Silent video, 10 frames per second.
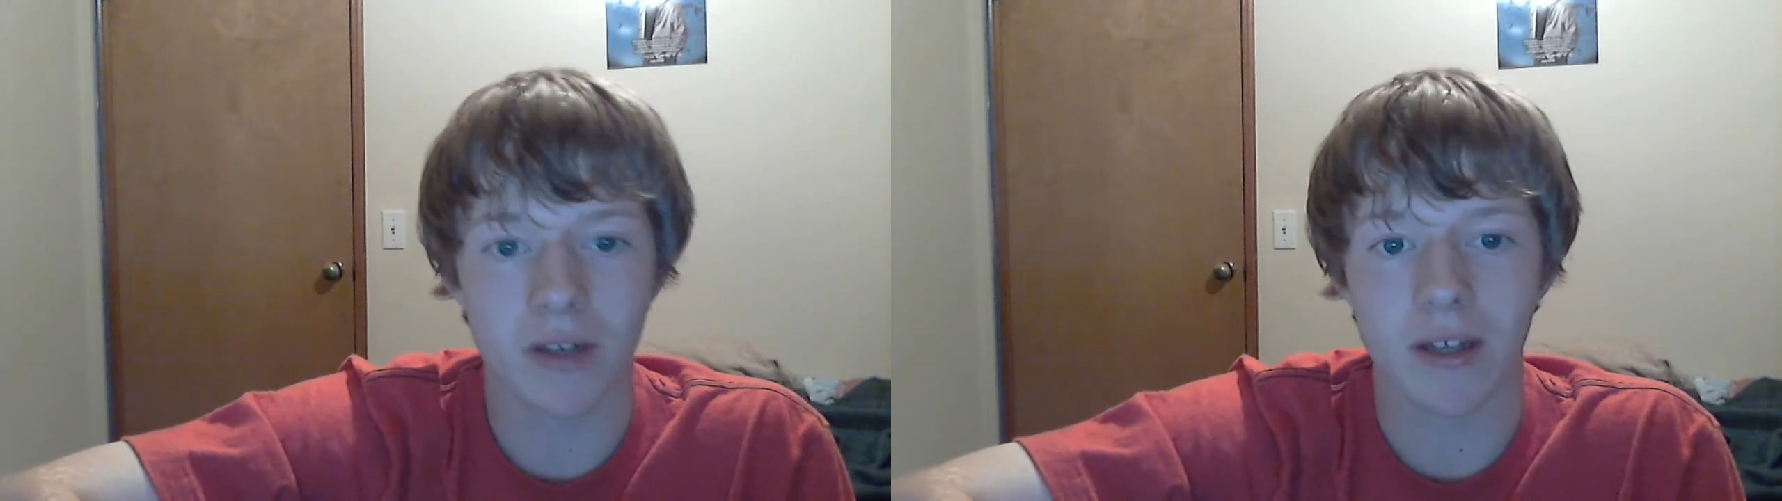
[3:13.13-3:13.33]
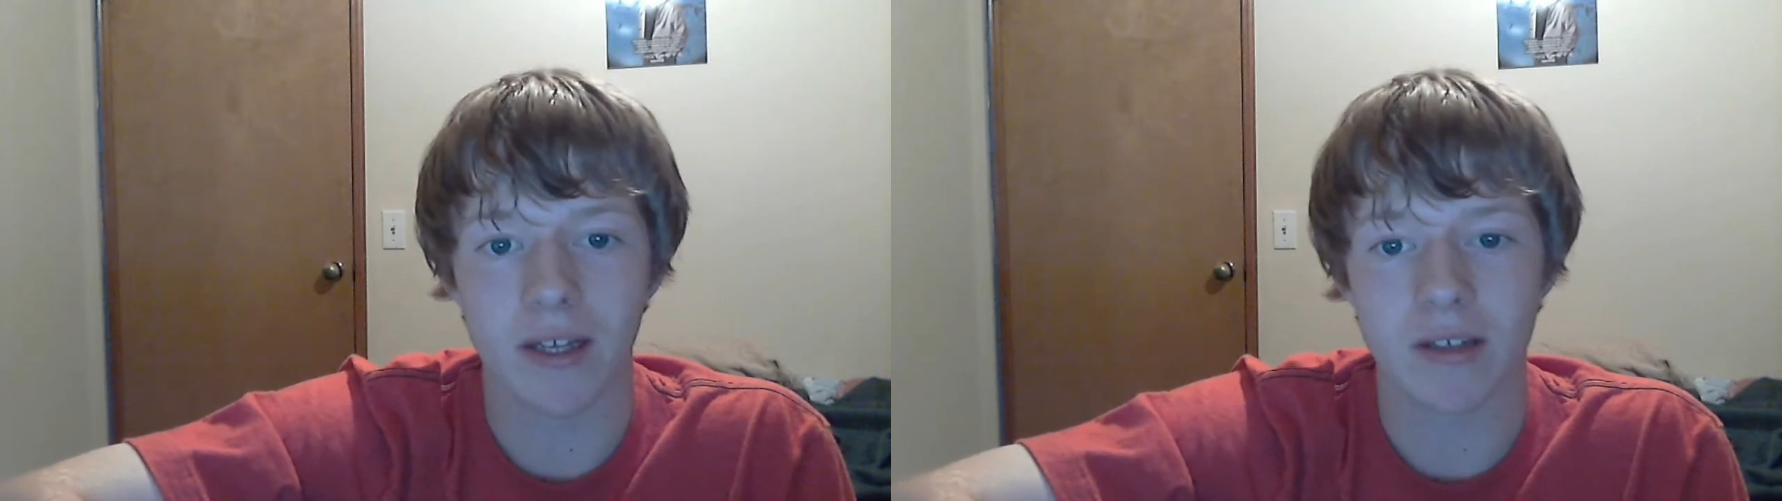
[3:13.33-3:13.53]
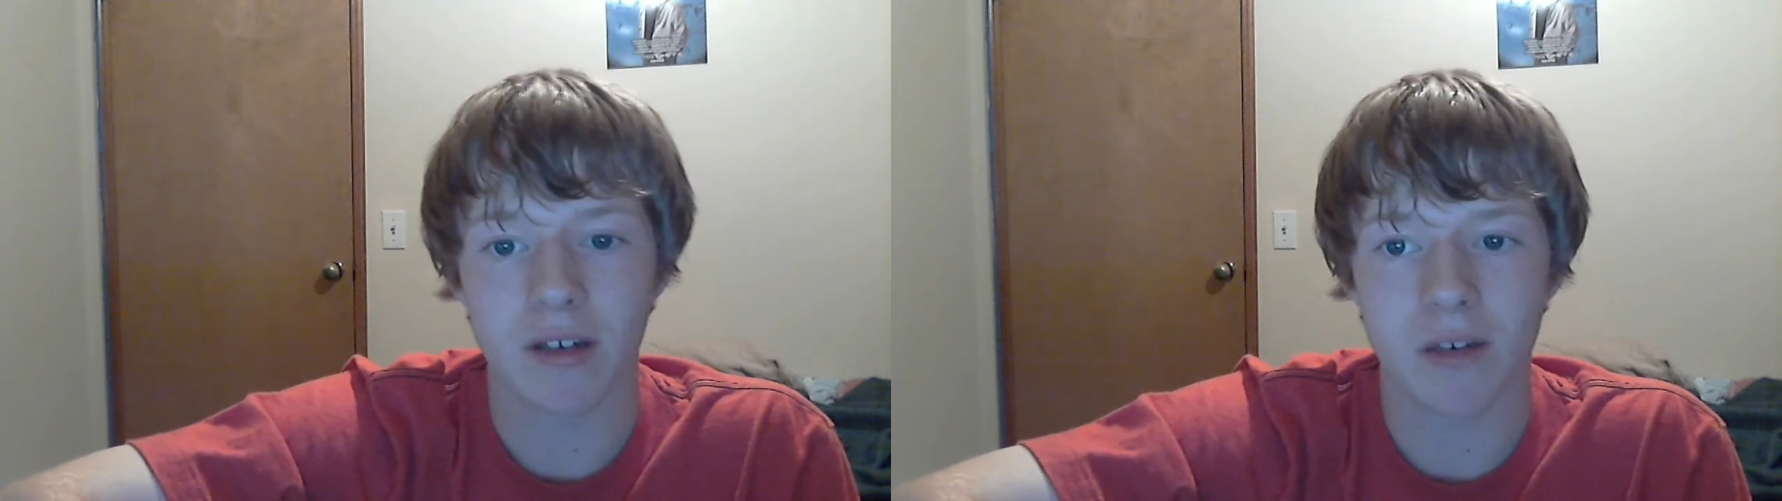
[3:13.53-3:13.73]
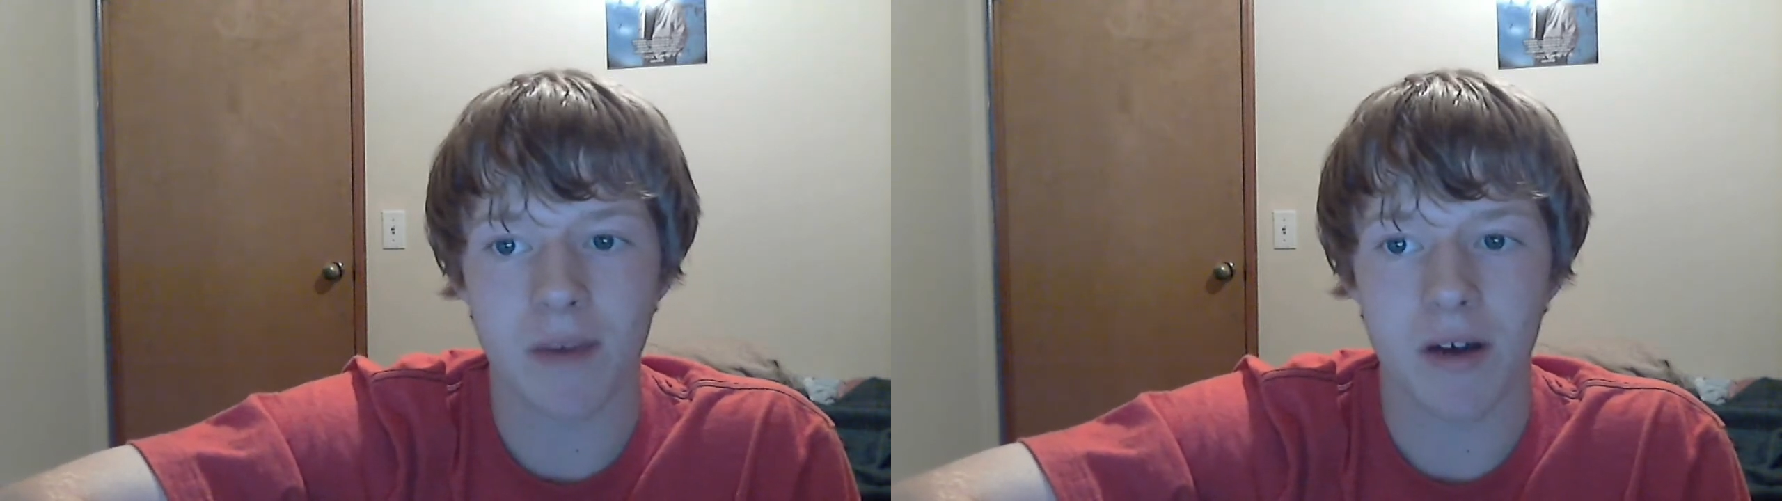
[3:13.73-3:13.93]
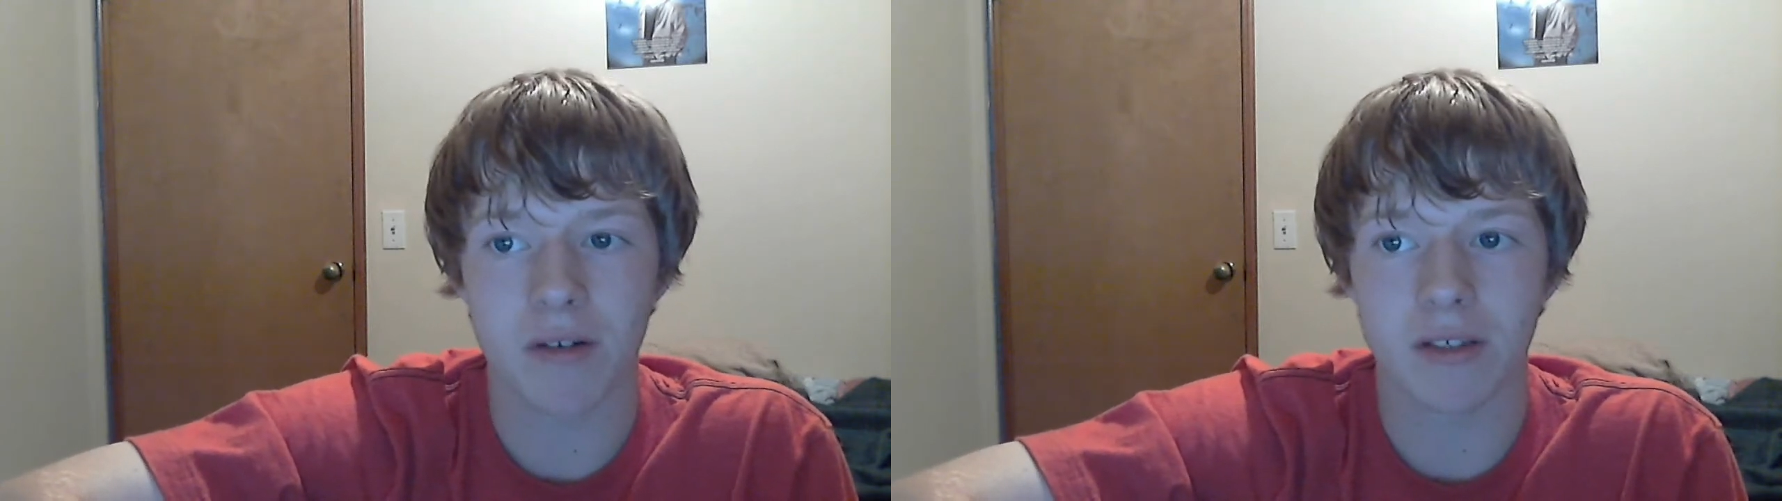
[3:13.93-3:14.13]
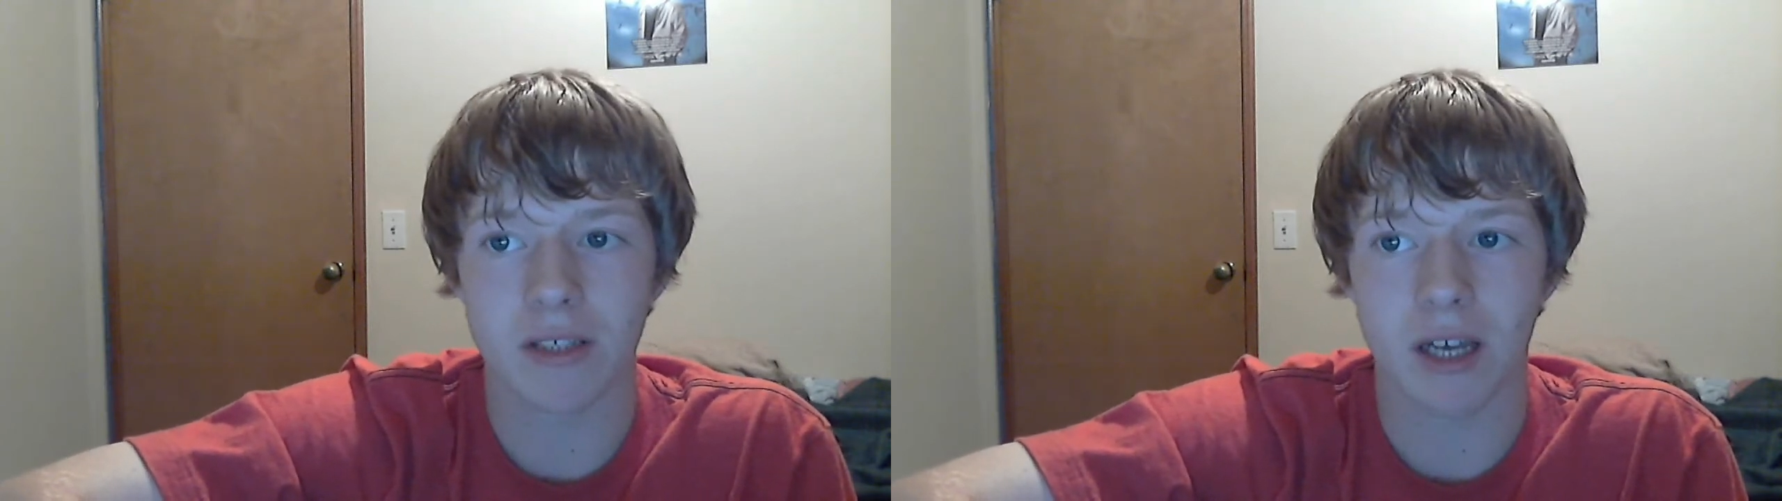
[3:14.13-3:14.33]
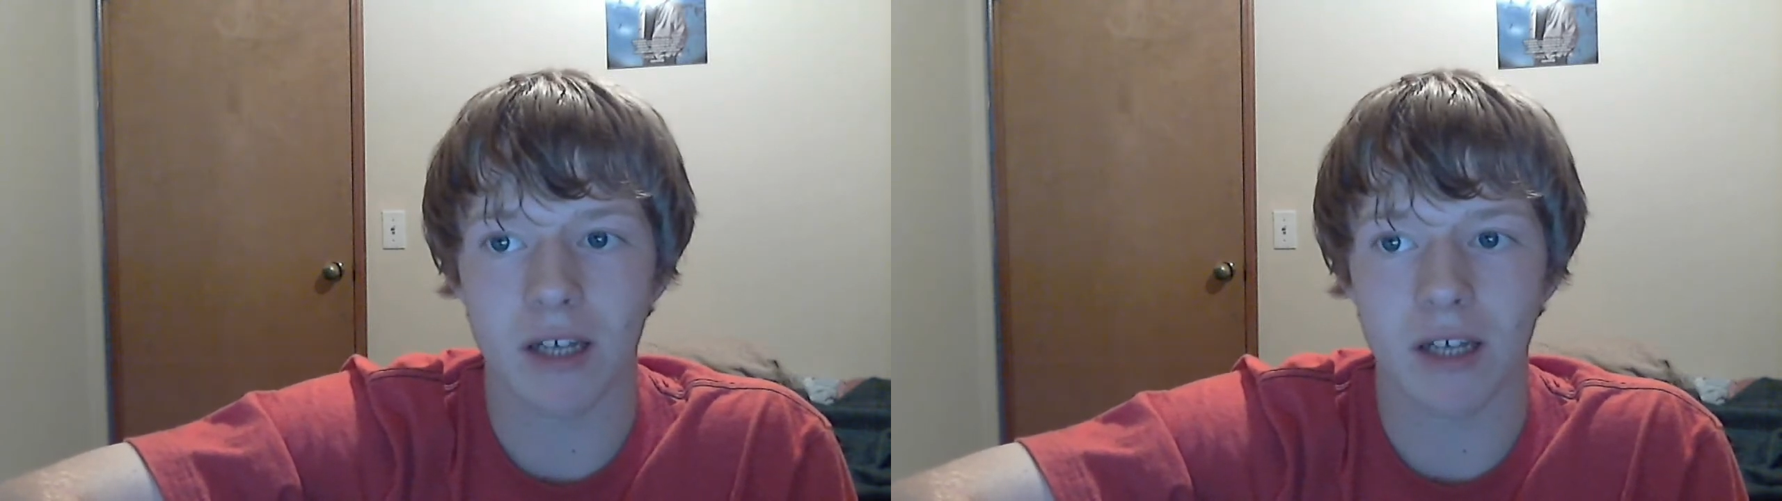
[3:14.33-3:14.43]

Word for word: all I had to talk about.